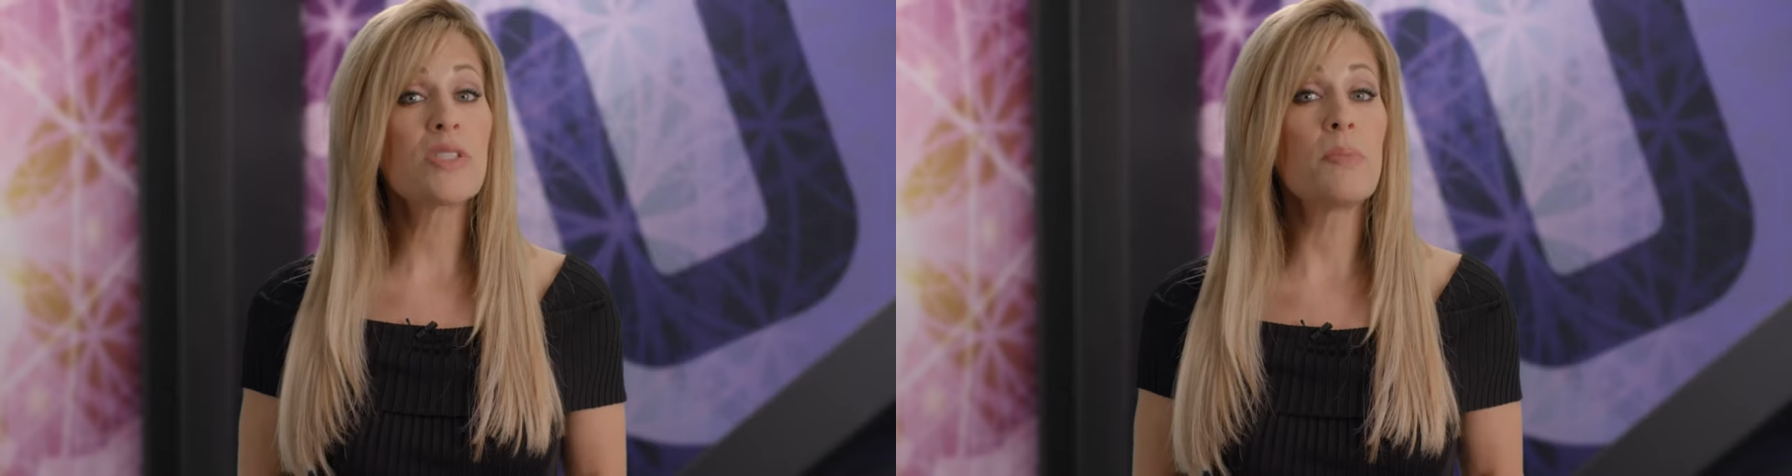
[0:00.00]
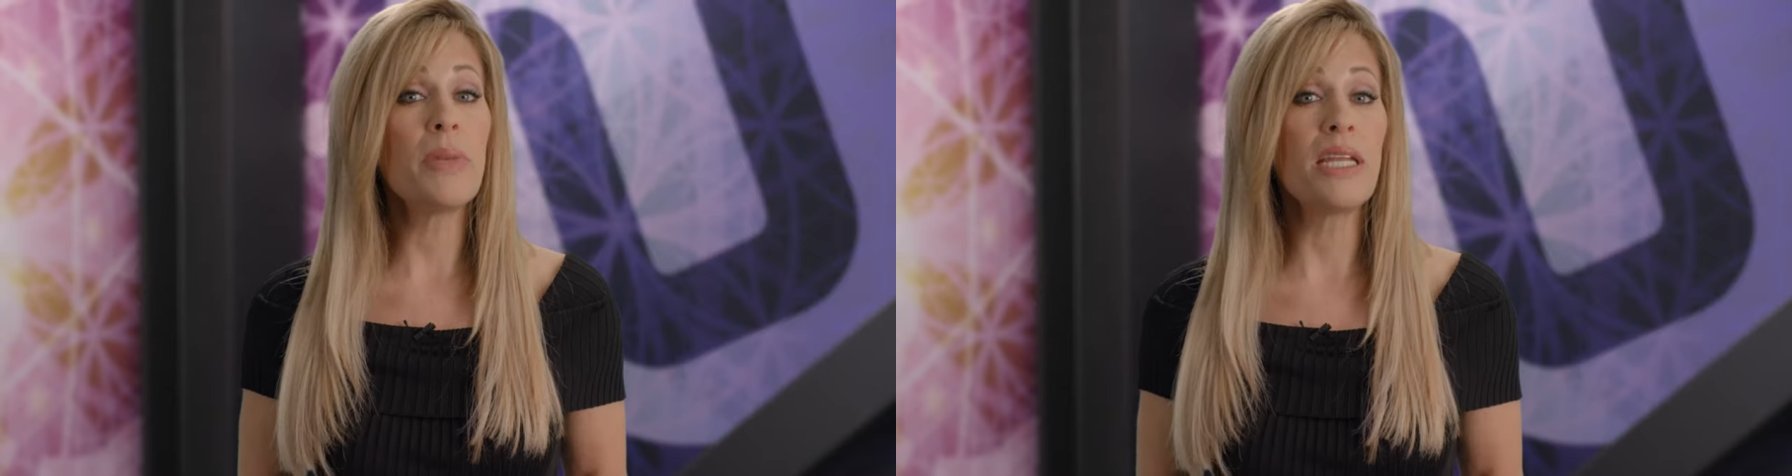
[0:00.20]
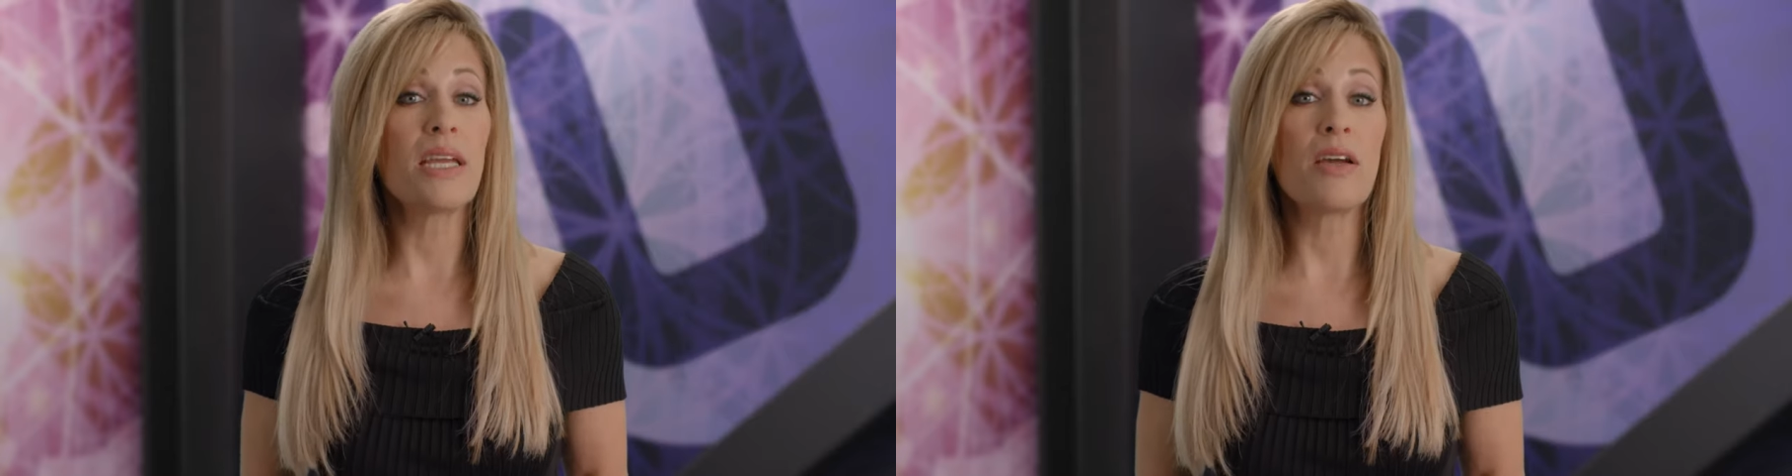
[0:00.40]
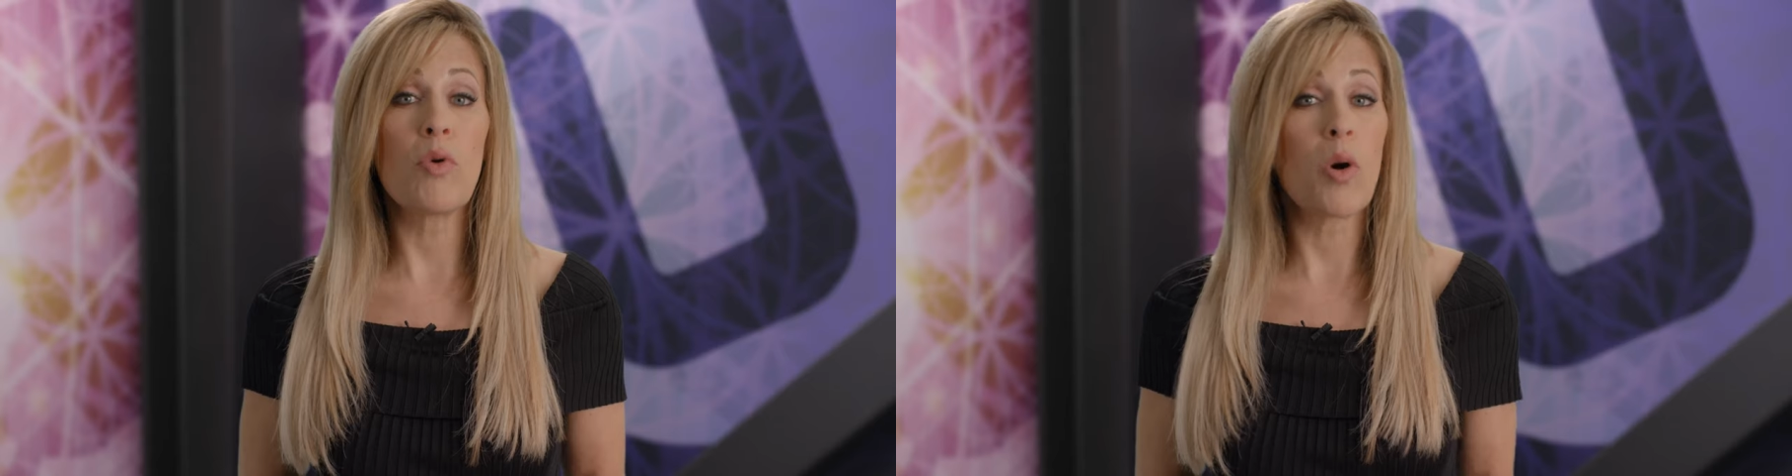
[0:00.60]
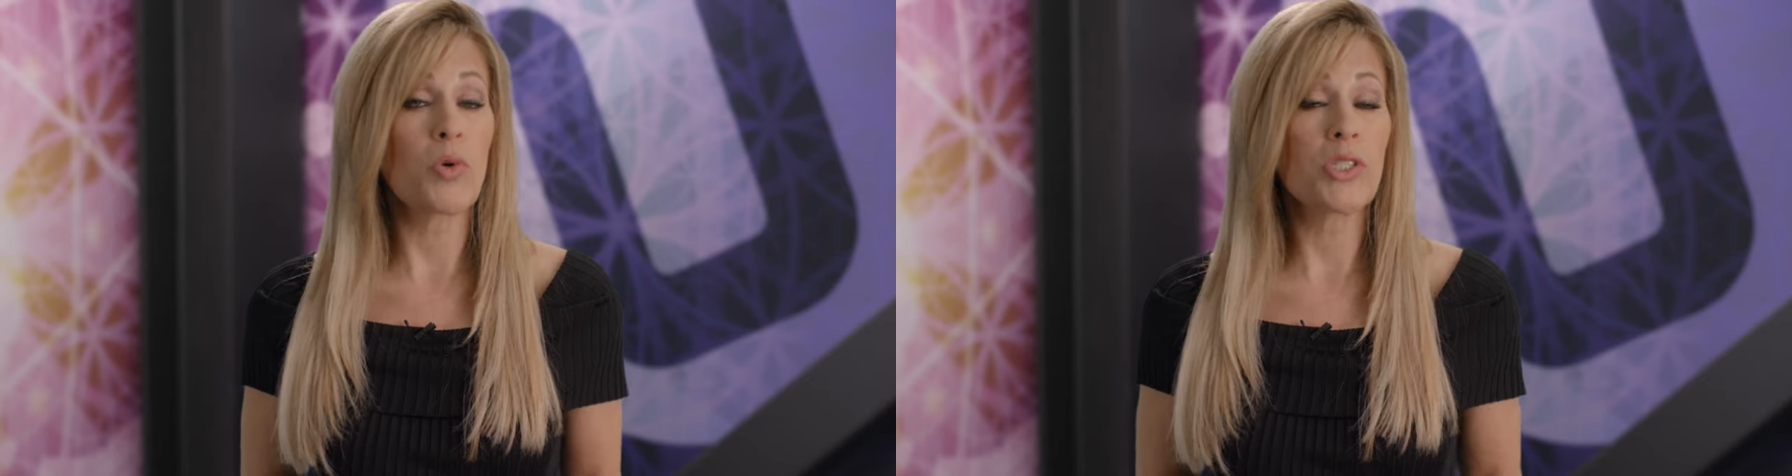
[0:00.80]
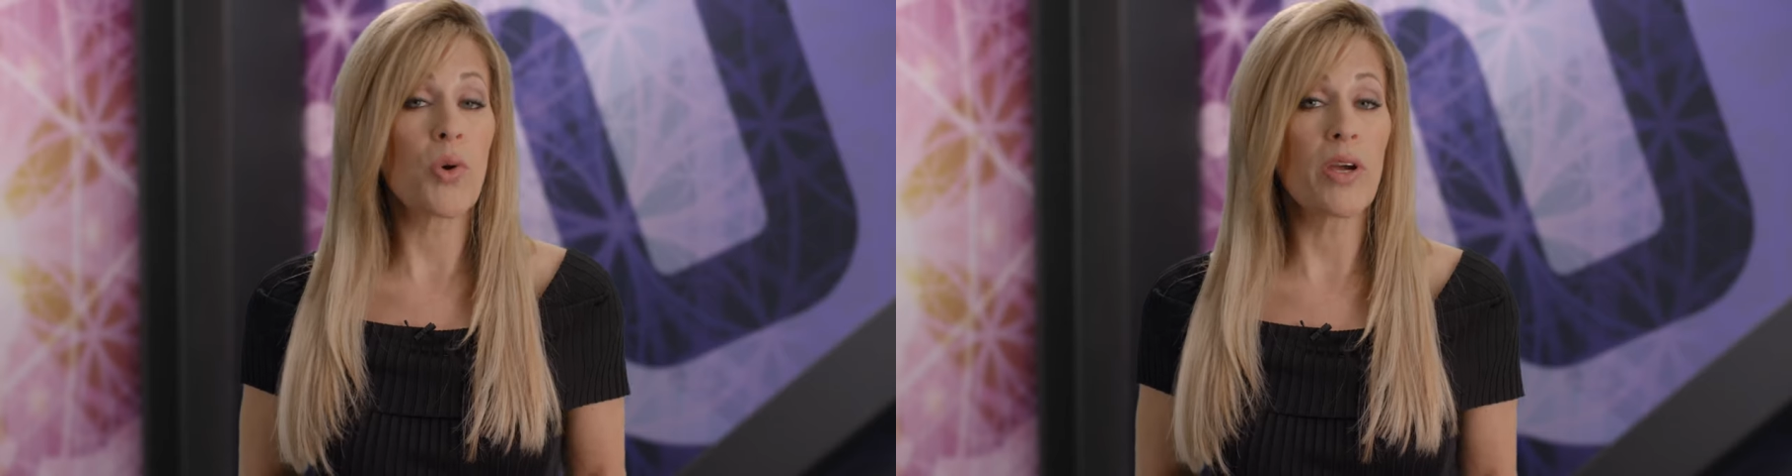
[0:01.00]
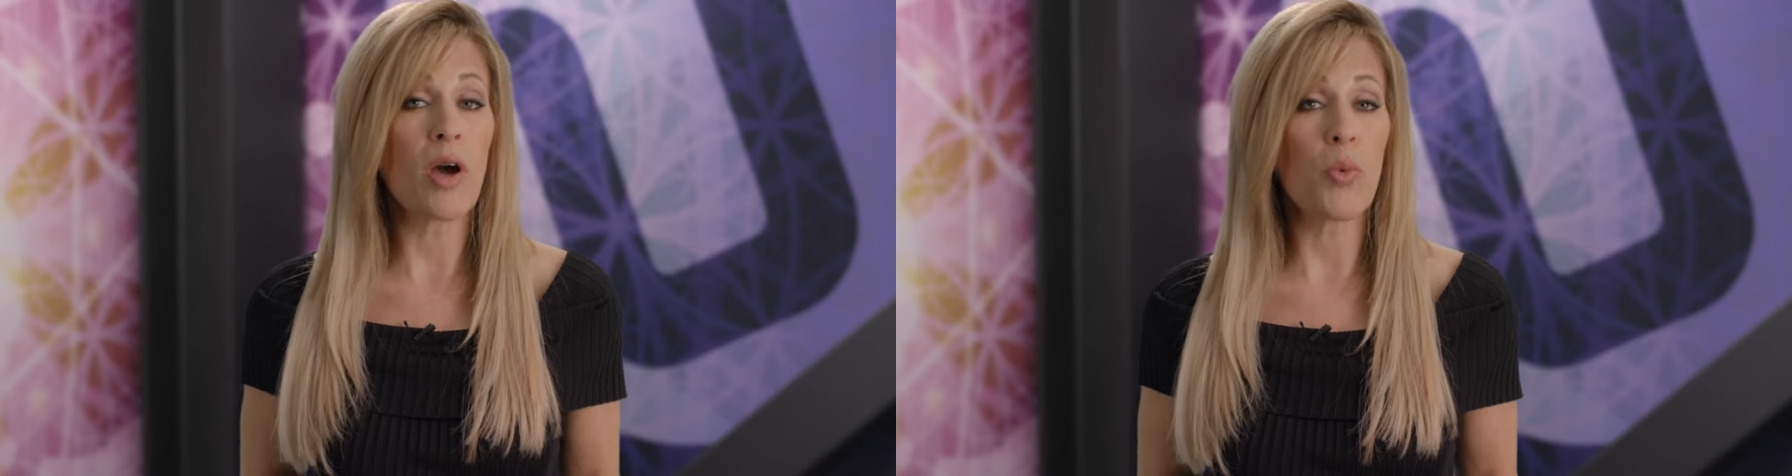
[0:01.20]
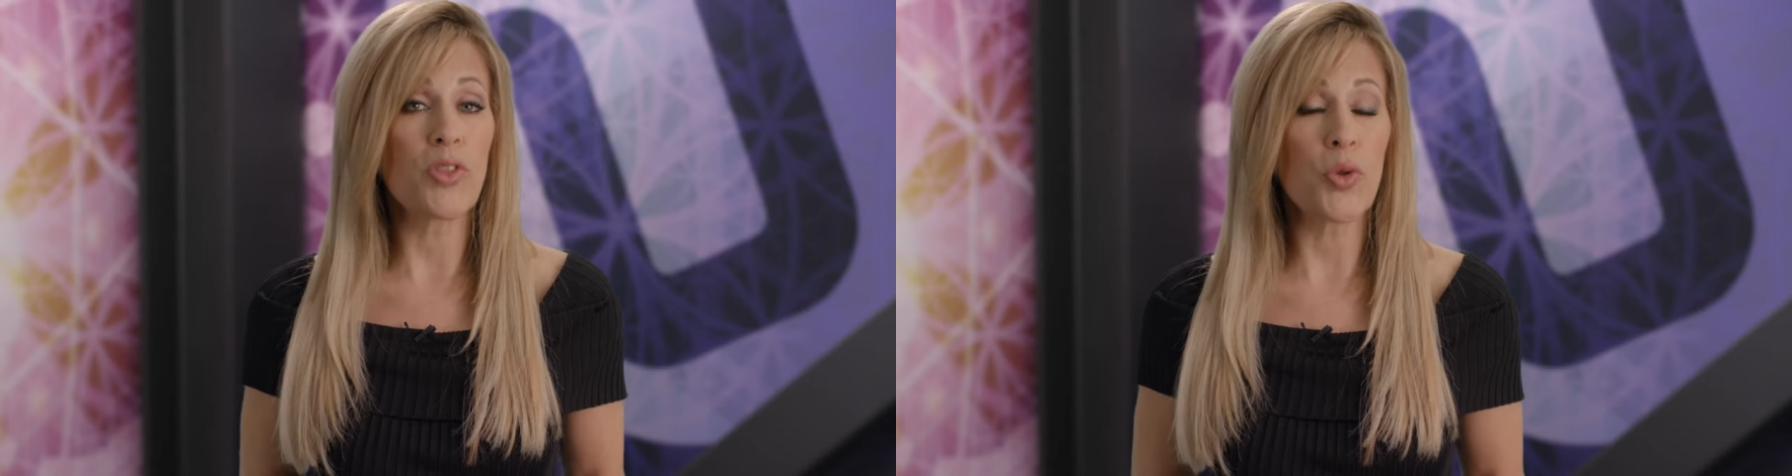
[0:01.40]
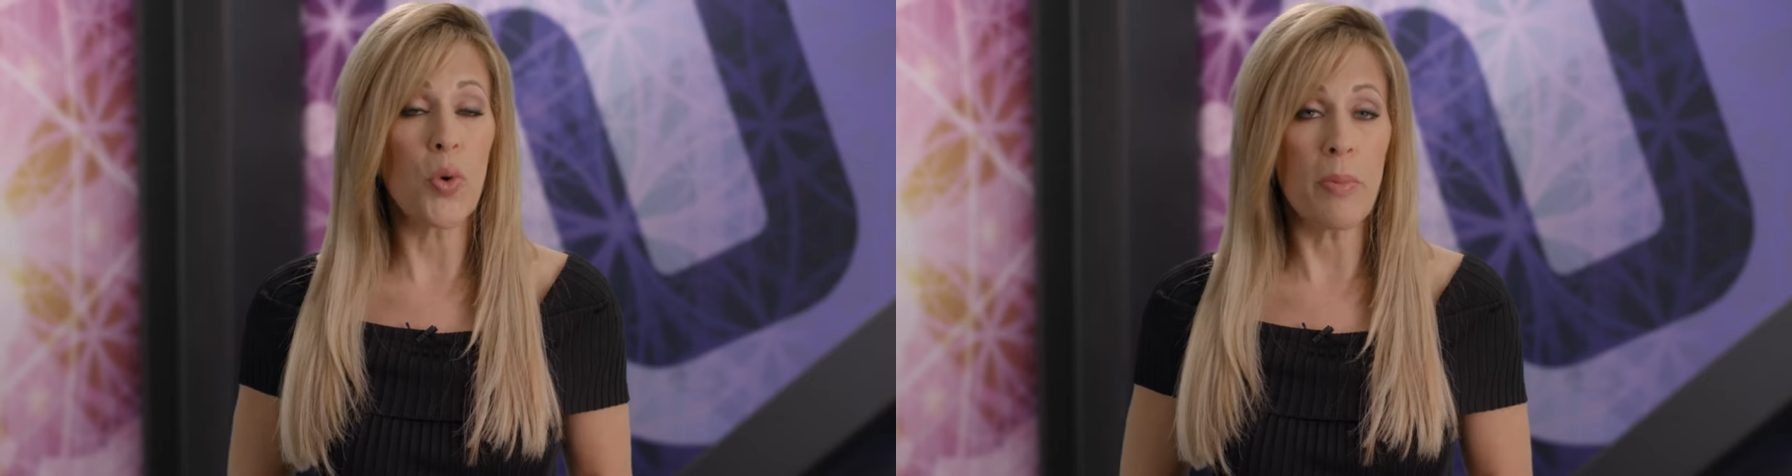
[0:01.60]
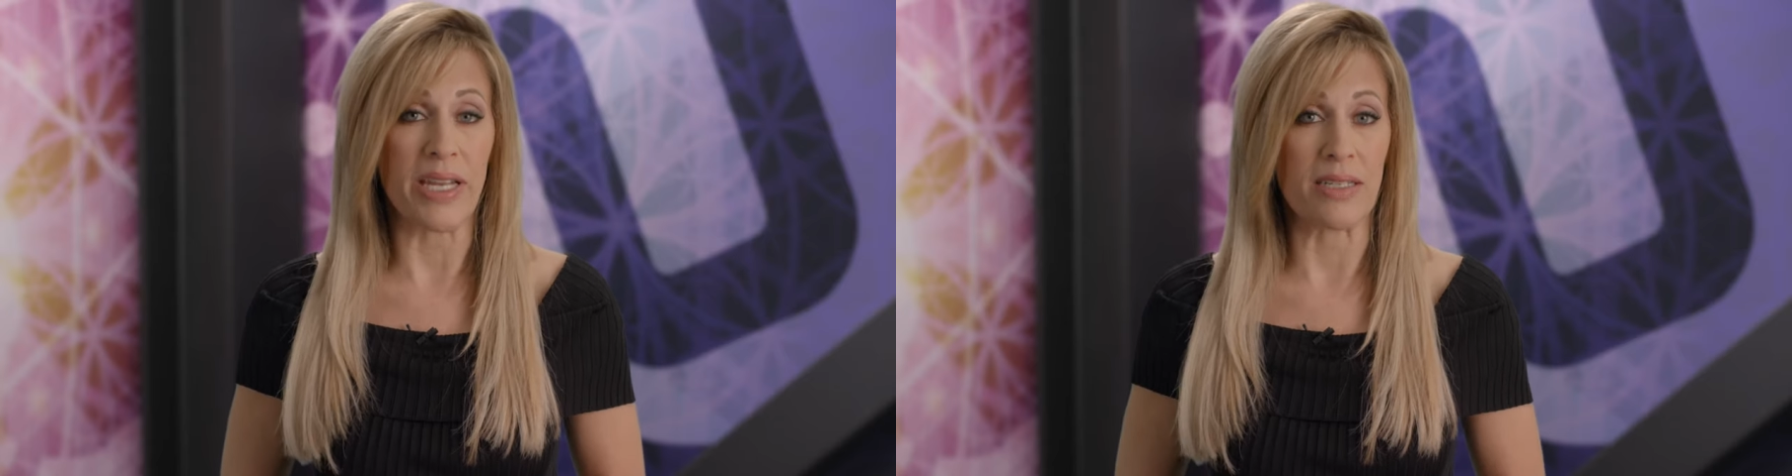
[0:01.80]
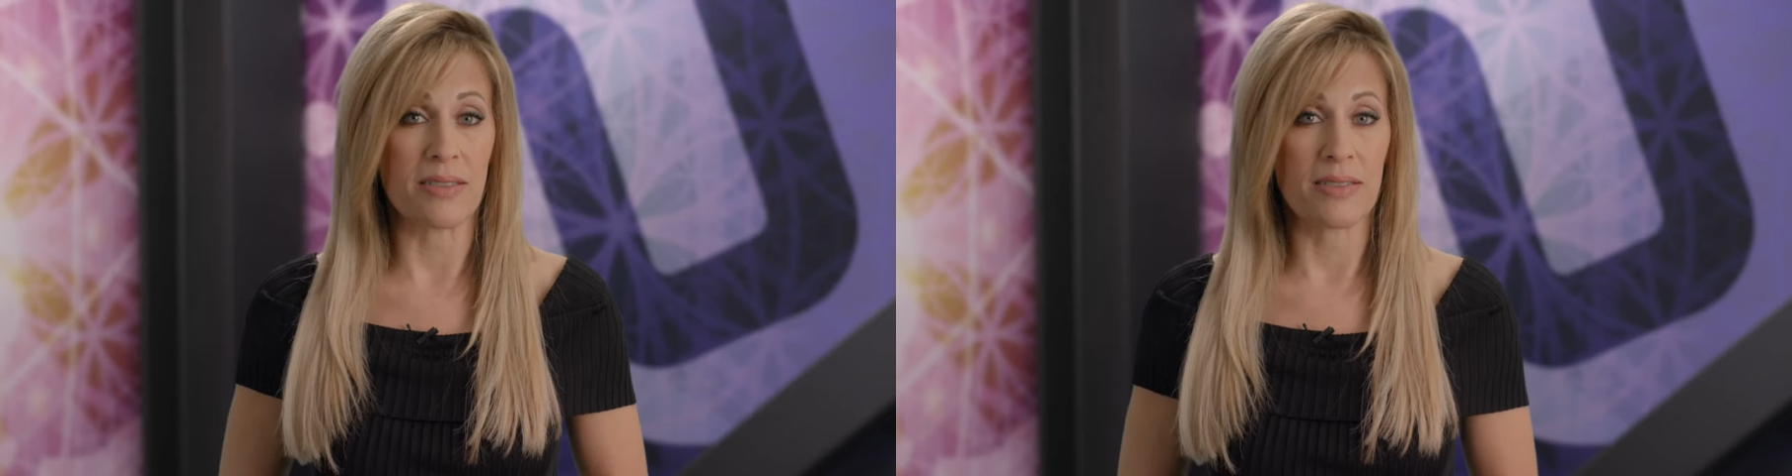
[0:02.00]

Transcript: was the meaning of what was going on with the woman.